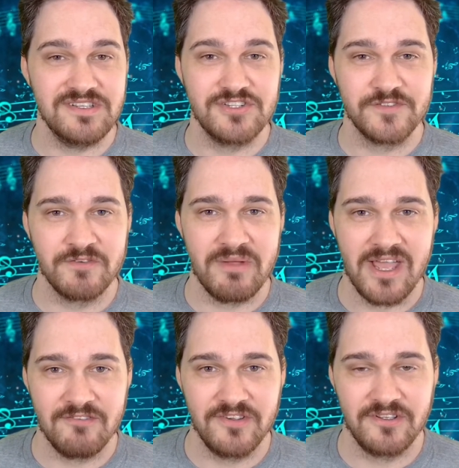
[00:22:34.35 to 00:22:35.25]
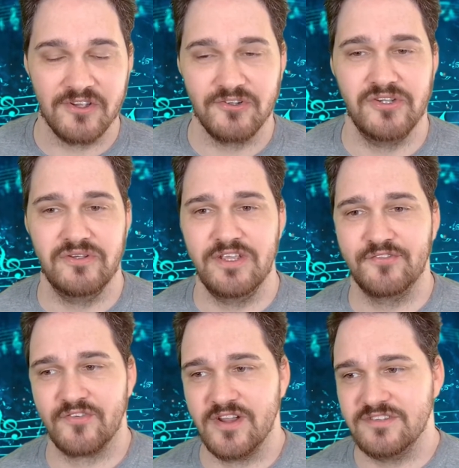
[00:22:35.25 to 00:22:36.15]
each of them having their unique
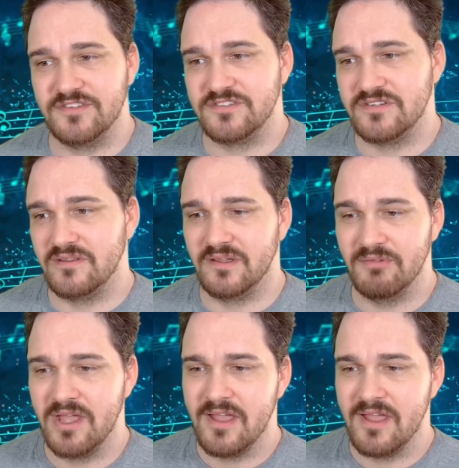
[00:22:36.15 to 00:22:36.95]
phrases to them